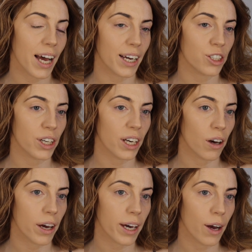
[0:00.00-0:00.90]
actually
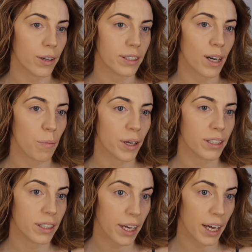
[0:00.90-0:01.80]
like how it sat on my
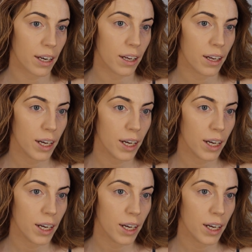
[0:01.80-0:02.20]
skin.